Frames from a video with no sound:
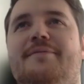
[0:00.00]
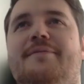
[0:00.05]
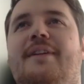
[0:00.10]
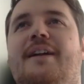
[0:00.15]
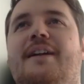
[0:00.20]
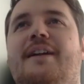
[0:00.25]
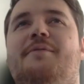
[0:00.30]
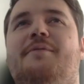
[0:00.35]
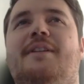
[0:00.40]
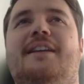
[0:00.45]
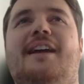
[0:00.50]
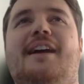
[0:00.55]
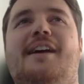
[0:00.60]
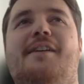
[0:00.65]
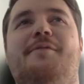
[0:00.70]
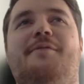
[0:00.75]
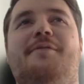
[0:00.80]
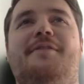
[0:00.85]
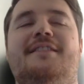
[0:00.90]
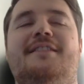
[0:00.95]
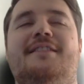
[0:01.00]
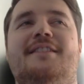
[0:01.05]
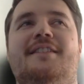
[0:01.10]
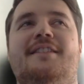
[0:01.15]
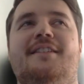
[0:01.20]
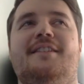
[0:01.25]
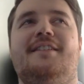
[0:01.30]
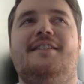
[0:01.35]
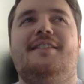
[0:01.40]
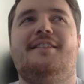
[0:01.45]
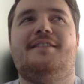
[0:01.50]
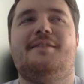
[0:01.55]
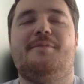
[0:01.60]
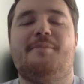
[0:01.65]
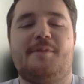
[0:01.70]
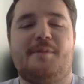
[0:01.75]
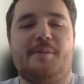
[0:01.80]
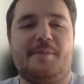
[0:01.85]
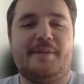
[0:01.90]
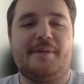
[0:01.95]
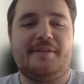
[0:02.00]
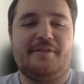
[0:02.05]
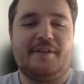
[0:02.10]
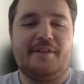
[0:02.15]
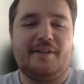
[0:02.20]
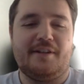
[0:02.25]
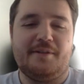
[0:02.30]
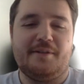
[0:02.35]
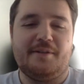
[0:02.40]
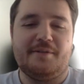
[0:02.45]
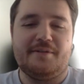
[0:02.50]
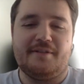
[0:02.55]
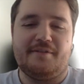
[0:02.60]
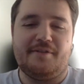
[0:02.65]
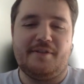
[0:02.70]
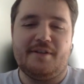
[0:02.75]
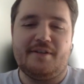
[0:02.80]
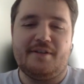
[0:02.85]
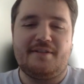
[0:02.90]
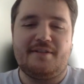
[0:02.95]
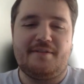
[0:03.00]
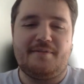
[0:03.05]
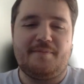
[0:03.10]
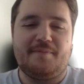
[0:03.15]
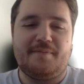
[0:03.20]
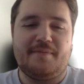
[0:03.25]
I didn't really have some specific goals at first.